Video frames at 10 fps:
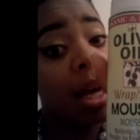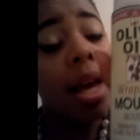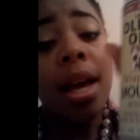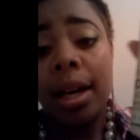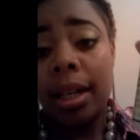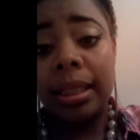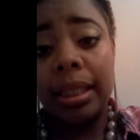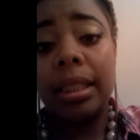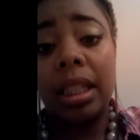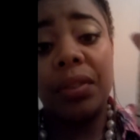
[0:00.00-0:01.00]
Cause this
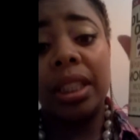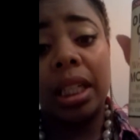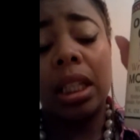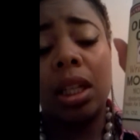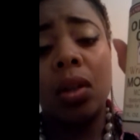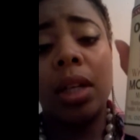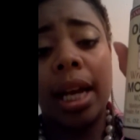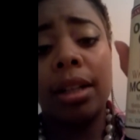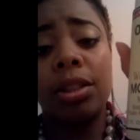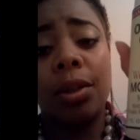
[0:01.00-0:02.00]
stuff is getting long
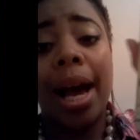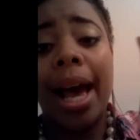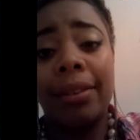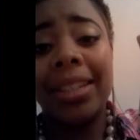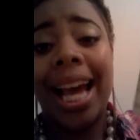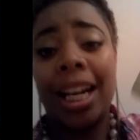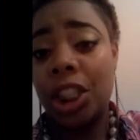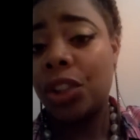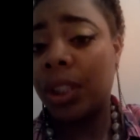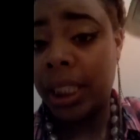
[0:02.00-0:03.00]
now, so I have to
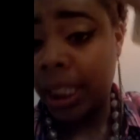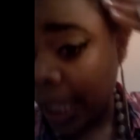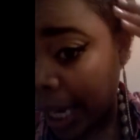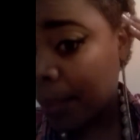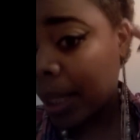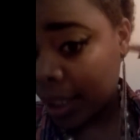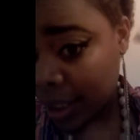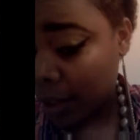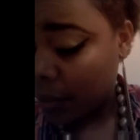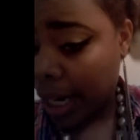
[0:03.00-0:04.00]
actually lay my
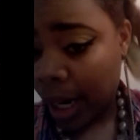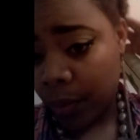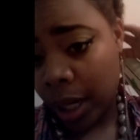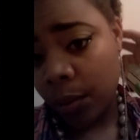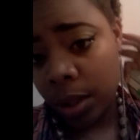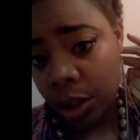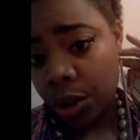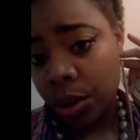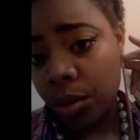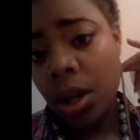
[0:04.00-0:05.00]
stuff down when I want to
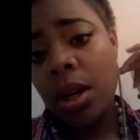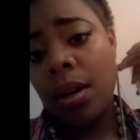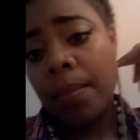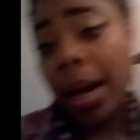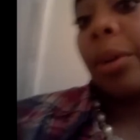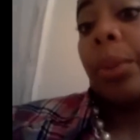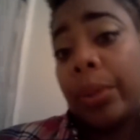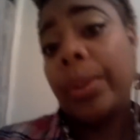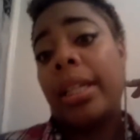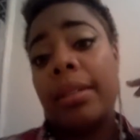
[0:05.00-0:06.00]
do my quick
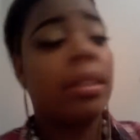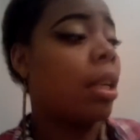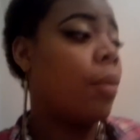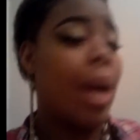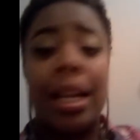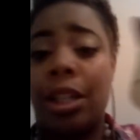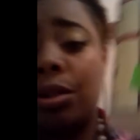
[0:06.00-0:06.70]
weave. So I use